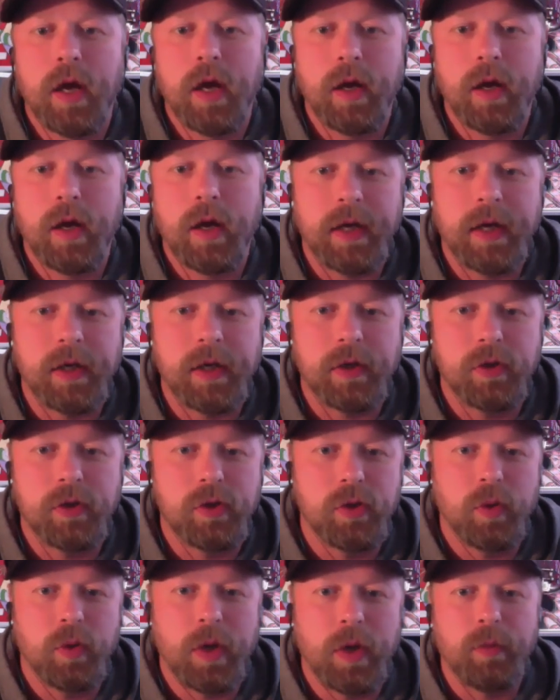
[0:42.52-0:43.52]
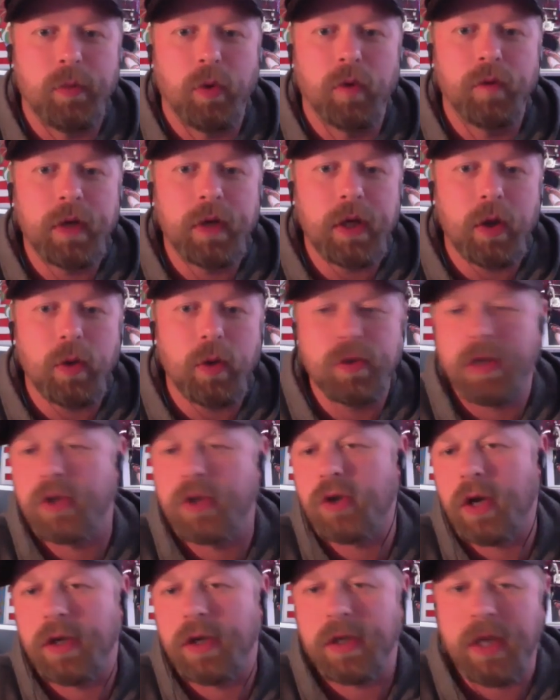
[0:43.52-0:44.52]
I didn't do any more videos. I
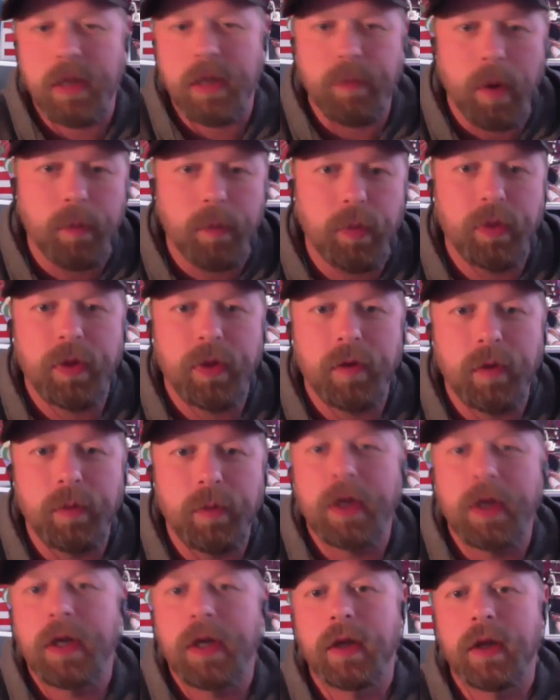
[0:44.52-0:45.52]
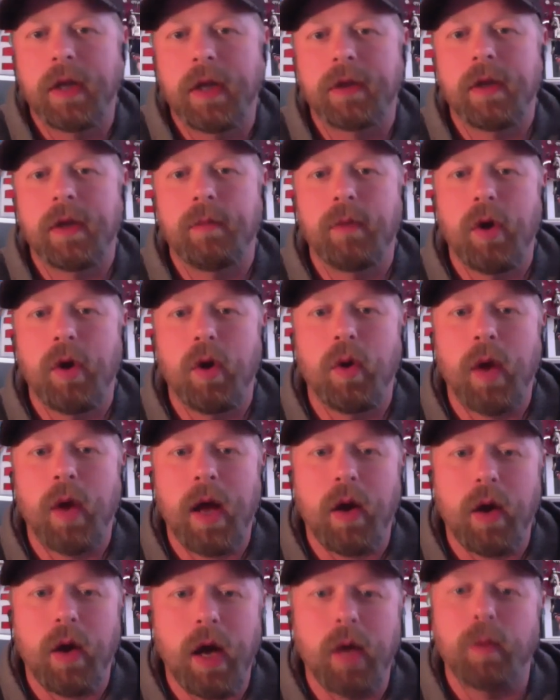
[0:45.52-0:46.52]
tried to keep up with everybody to let them know
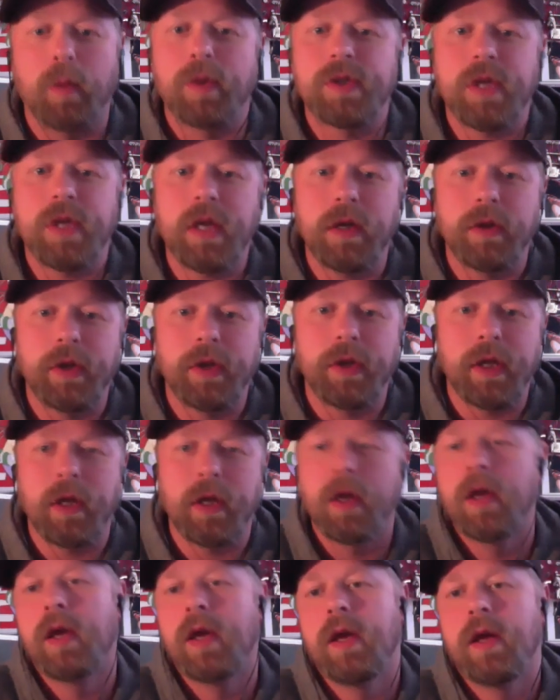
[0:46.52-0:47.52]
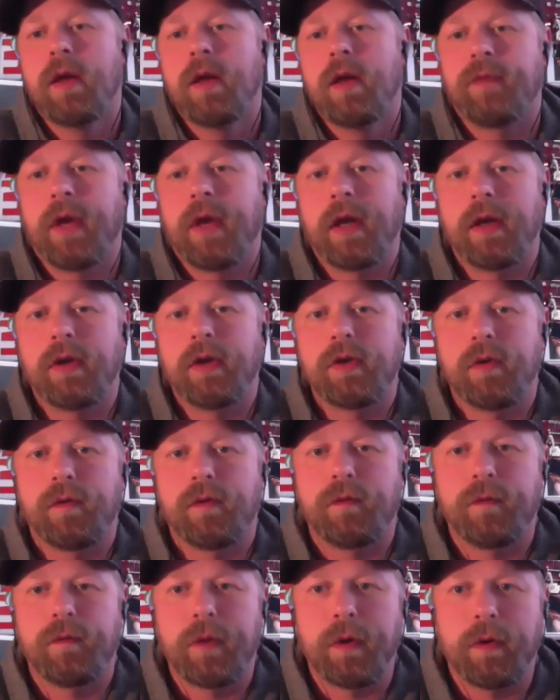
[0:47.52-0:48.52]
how I was healing and to
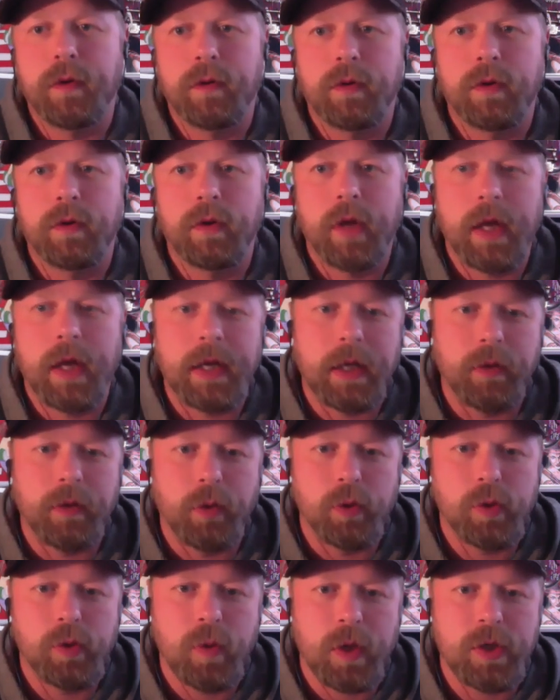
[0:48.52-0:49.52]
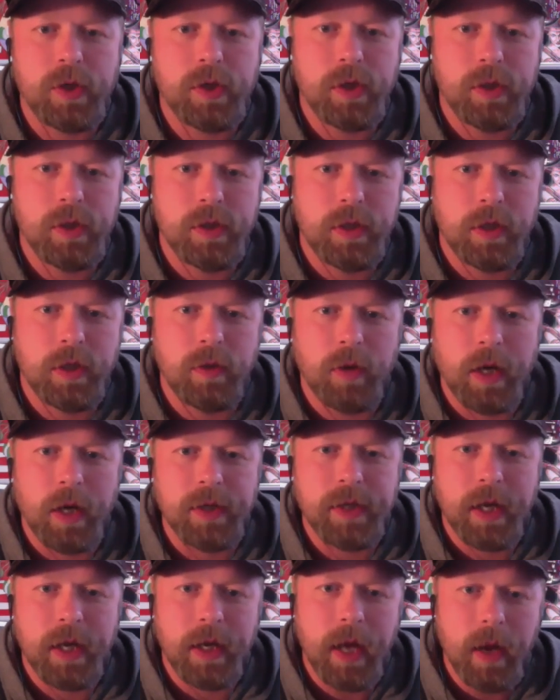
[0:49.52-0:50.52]
fill any of those questions that you guys
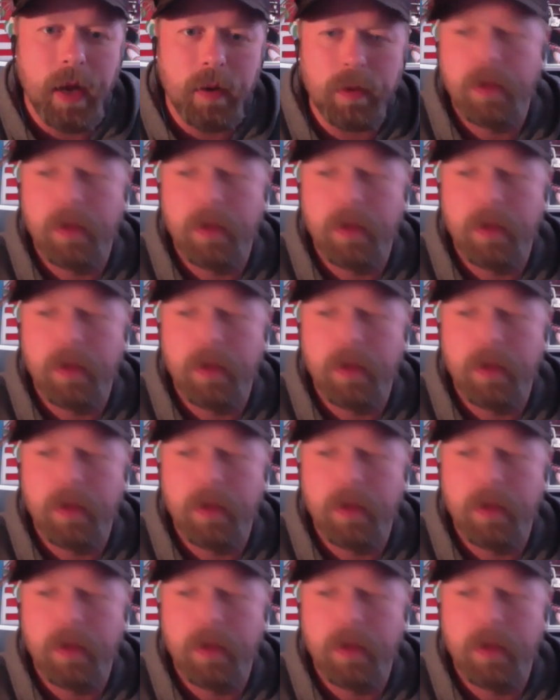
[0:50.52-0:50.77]
had out.